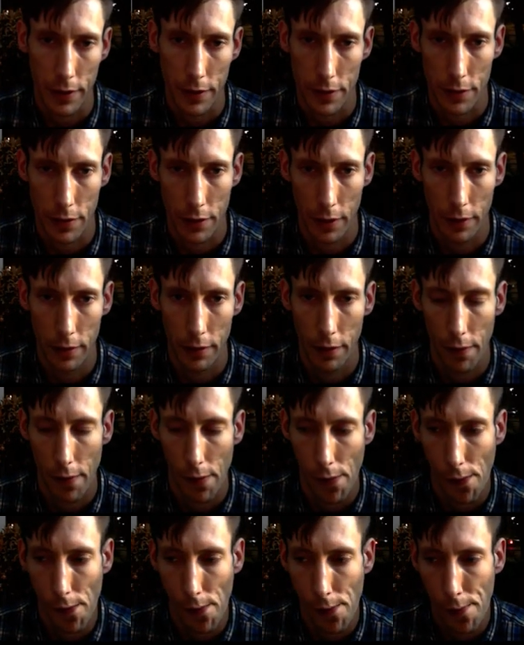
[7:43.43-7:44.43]
So
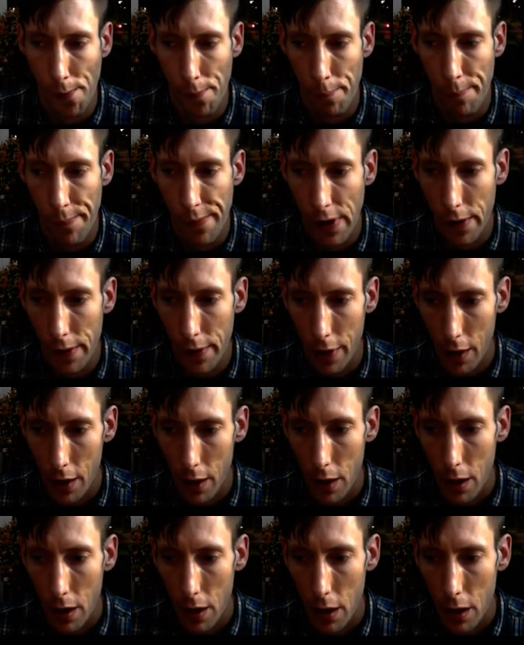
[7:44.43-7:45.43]

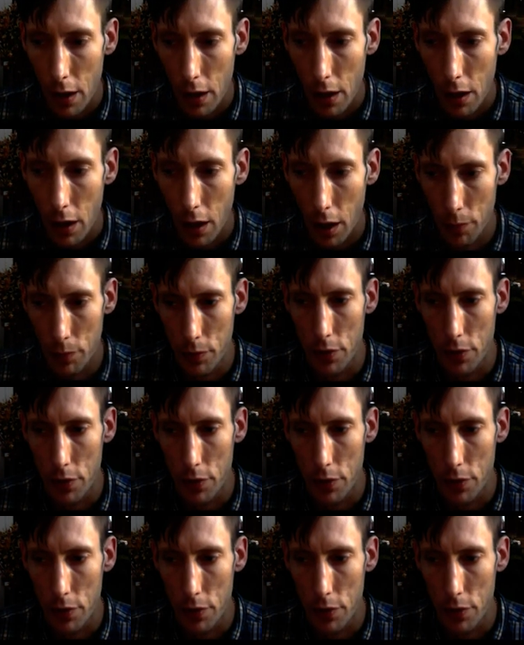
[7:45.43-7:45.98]
I'm